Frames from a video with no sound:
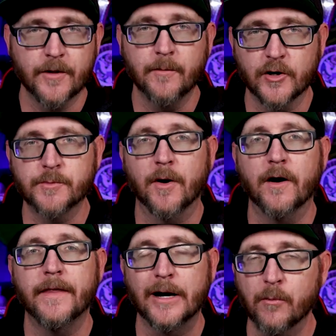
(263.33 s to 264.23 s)
for the most
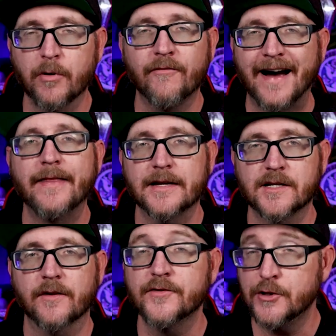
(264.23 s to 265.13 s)
part, they don't provide that
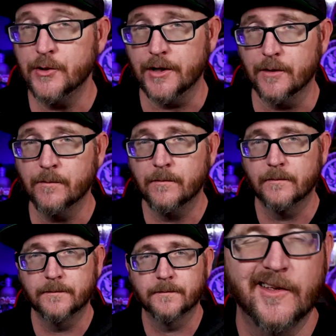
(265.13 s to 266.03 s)
stuff to you.
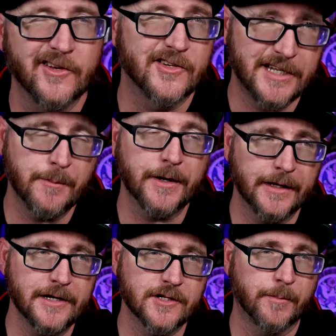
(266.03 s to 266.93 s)
You're
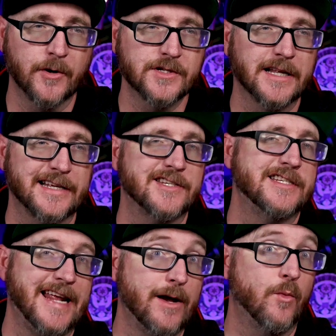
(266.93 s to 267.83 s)
typically supposed to like
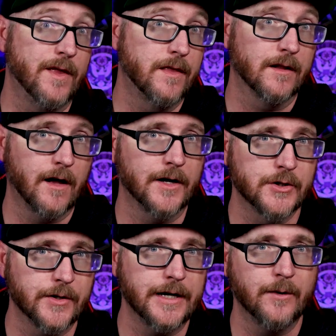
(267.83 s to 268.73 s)
stay with the
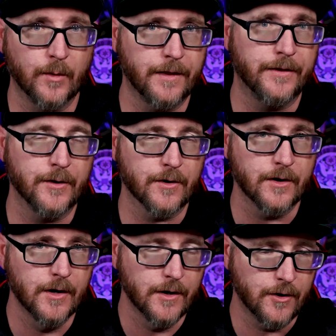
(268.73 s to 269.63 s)
laundry with
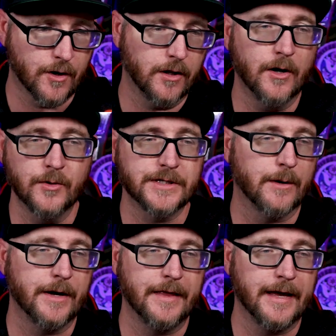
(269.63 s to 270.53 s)
your, your clothes.
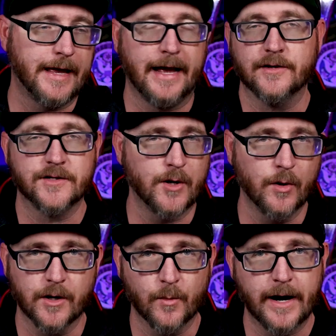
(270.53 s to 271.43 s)
That way they can't get
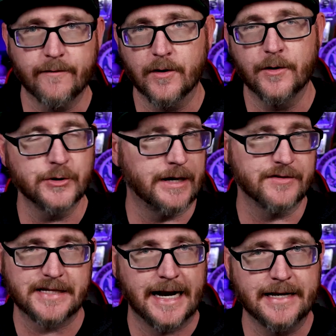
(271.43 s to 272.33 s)
stolen or whatever. You usually
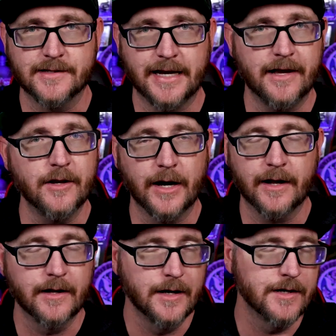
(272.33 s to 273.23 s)
have signs saying you
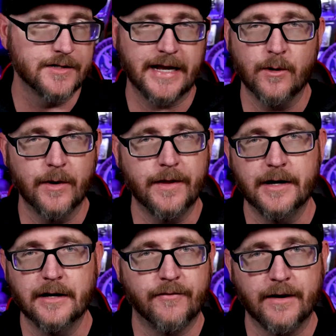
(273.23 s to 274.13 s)
gotta stay with
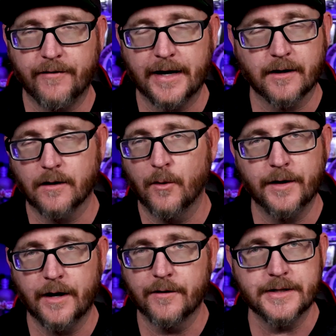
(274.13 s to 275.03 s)
it. And if they find
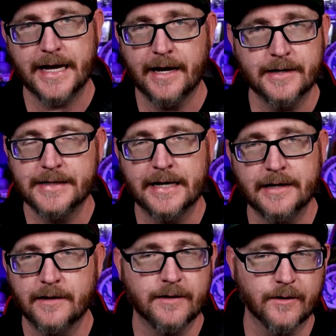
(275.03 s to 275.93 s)
clothing under,
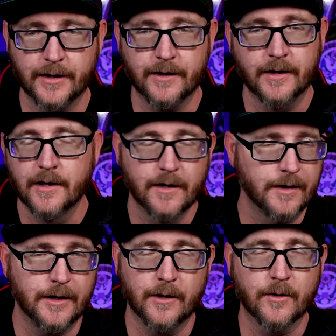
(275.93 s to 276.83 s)
unattended, then they're gonna,
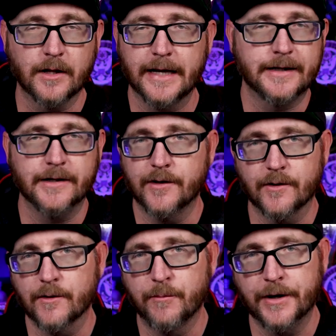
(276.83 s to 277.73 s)
you know, collect it
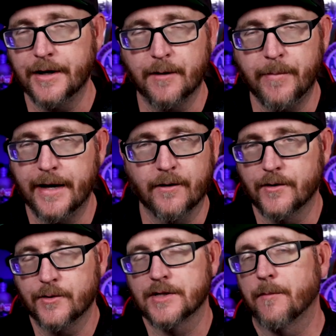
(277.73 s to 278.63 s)
or put it in a bin
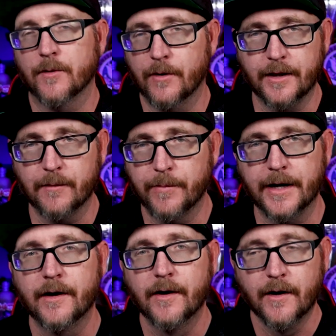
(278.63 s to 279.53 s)
or do something with it.
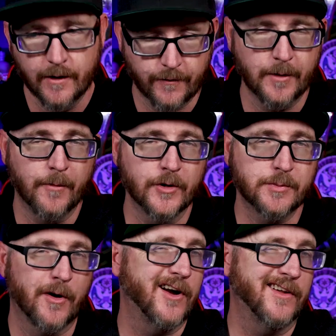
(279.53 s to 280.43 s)
But for the
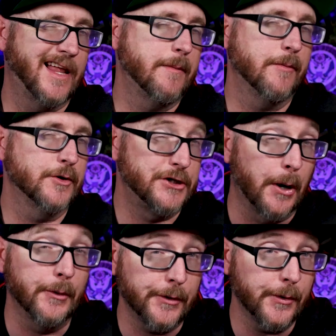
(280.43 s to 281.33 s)
most part, a lot of people
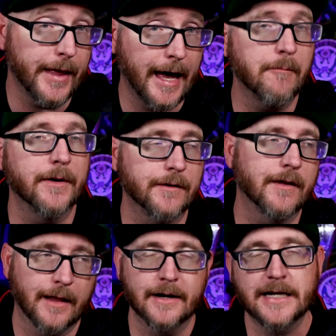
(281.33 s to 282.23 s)
don't do that,
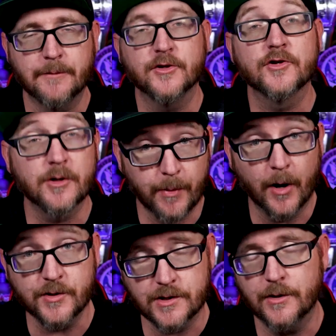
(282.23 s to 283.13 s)
but a lot of times you're
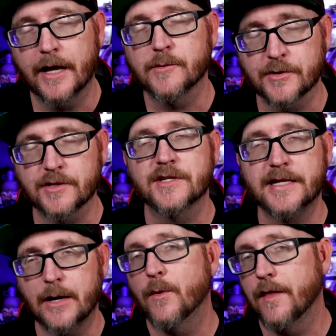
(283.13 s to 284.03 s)
supposed to do that. You're supposed to
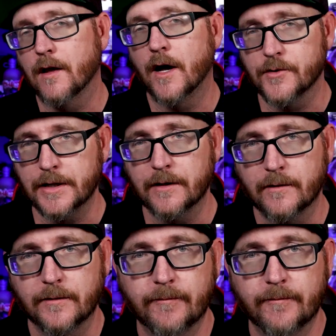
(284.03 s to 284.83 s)
stay with the laundry.